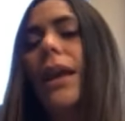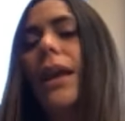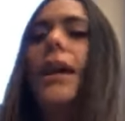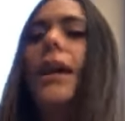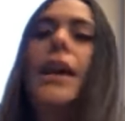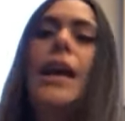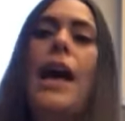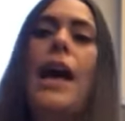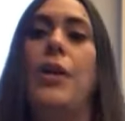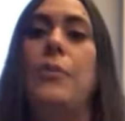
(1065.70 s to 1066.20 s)

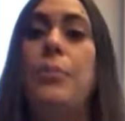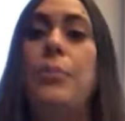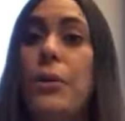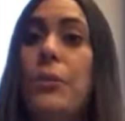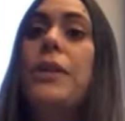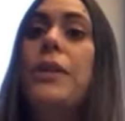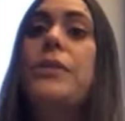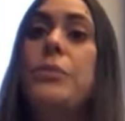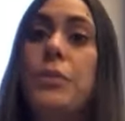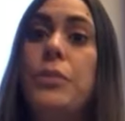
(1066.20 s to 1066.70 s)
But
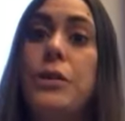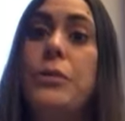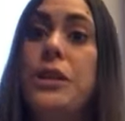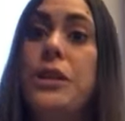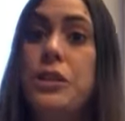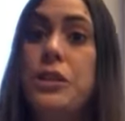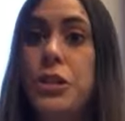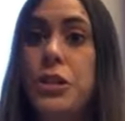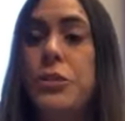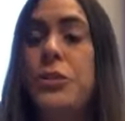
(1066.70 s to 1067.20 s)
when
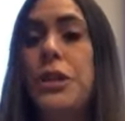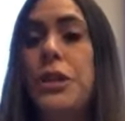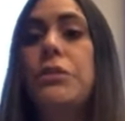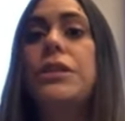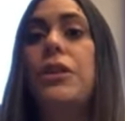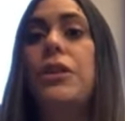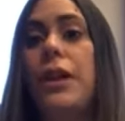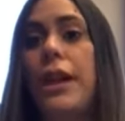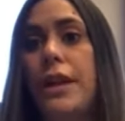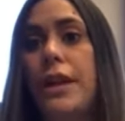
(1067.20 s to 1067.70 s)
we do
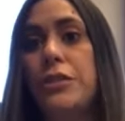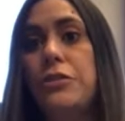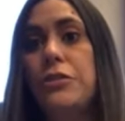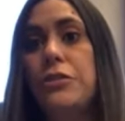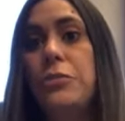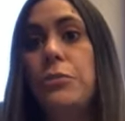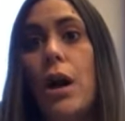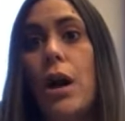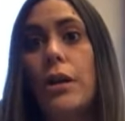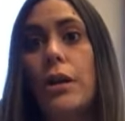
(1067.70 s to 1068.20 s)
use
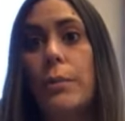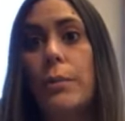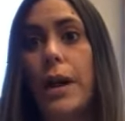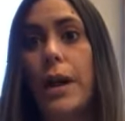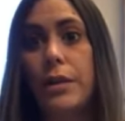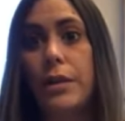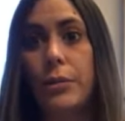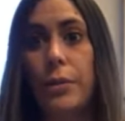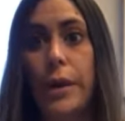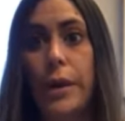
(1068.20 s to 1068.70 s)
irrigation water,
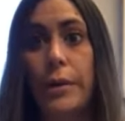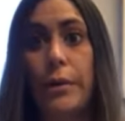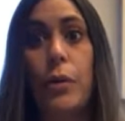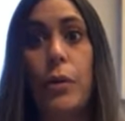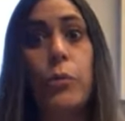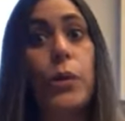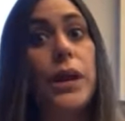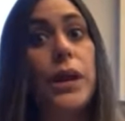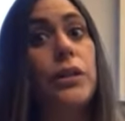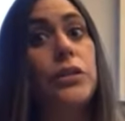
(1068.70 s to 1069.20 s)
by the way,
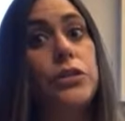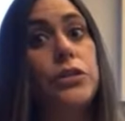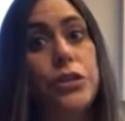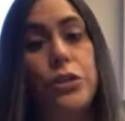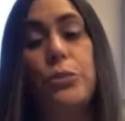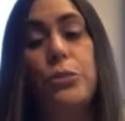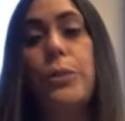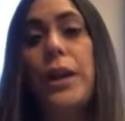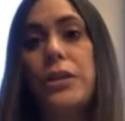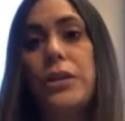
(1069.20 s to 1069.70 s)
we
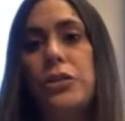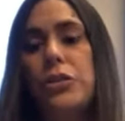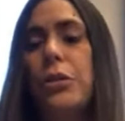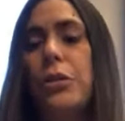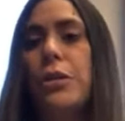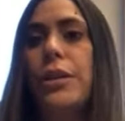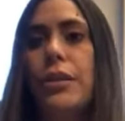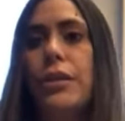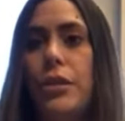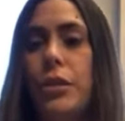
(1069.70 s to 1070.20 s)
do make
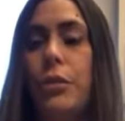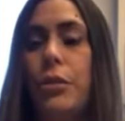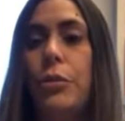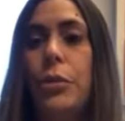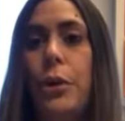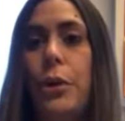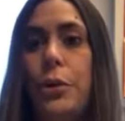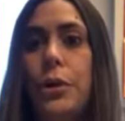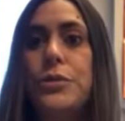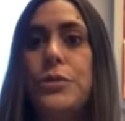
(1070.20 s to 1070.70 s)
sure that the
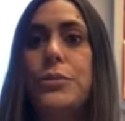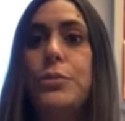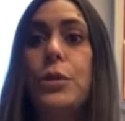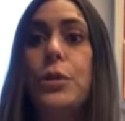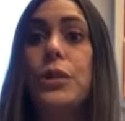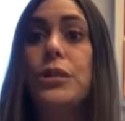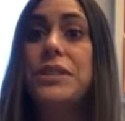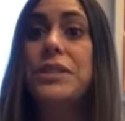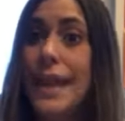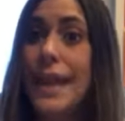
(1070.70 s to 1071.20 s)
growers
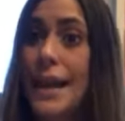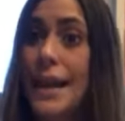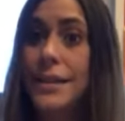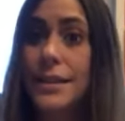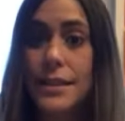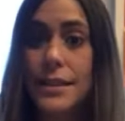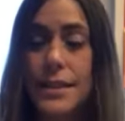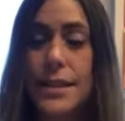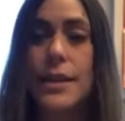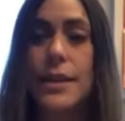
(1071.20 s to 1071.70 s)
will
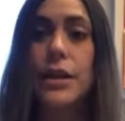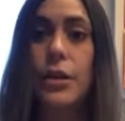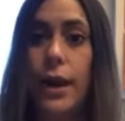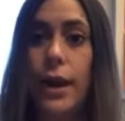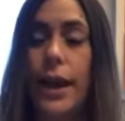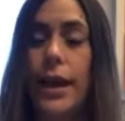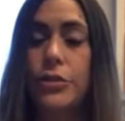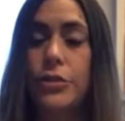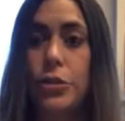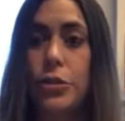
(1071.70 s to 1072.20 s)
test the
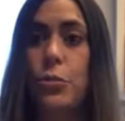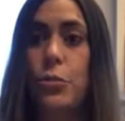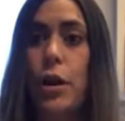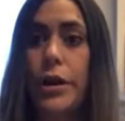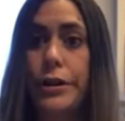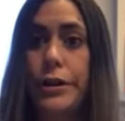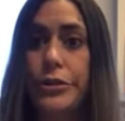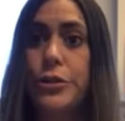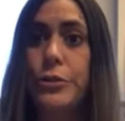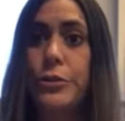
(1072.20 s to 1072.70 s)
irrigation
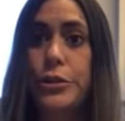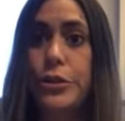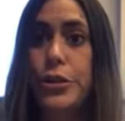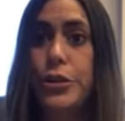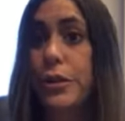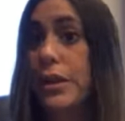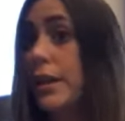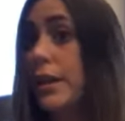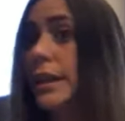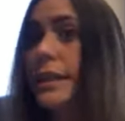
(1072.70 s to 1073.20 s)
water to
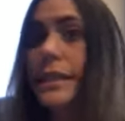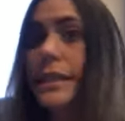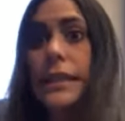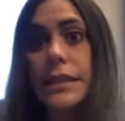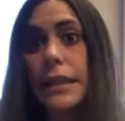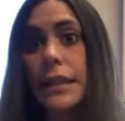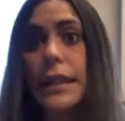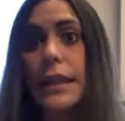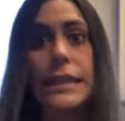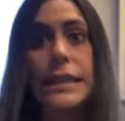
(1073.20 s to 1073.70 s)
ensure that it
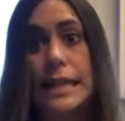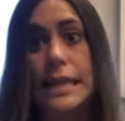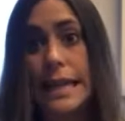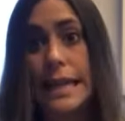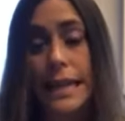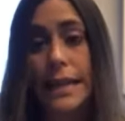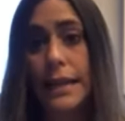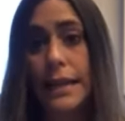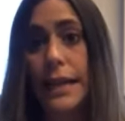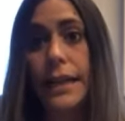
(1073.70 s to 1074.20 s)
doesn't
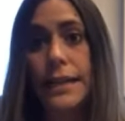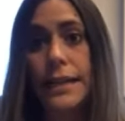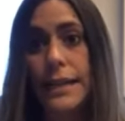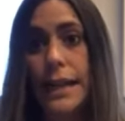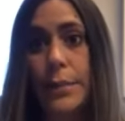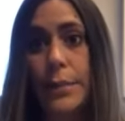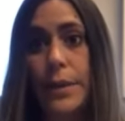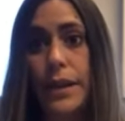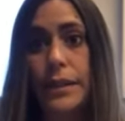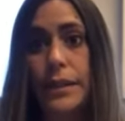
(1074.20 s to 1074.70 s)
contain any
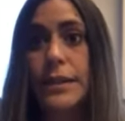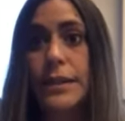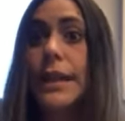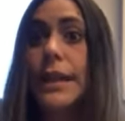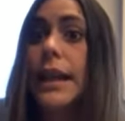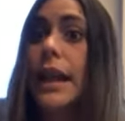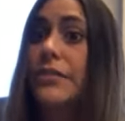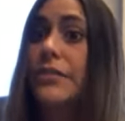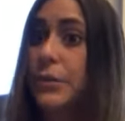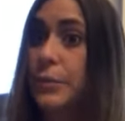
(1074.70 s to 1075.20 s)
contaminants
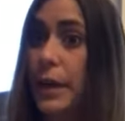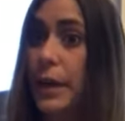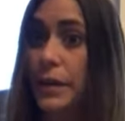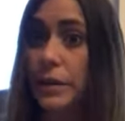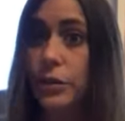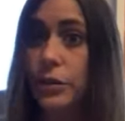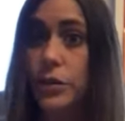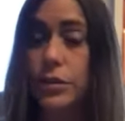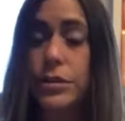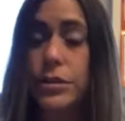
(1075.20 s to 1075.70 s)
like heavy
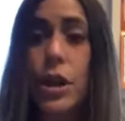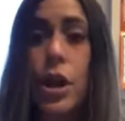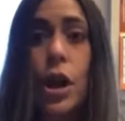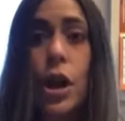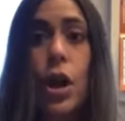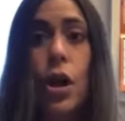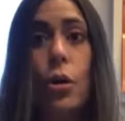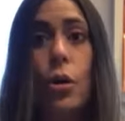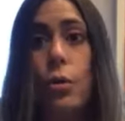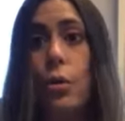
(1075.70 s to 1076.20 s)
metals
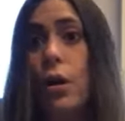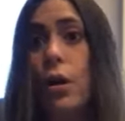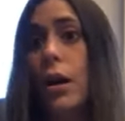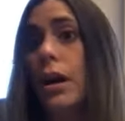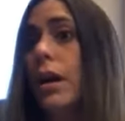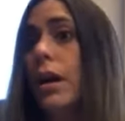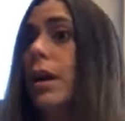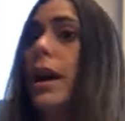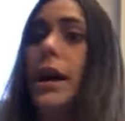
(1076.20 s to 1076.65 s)
or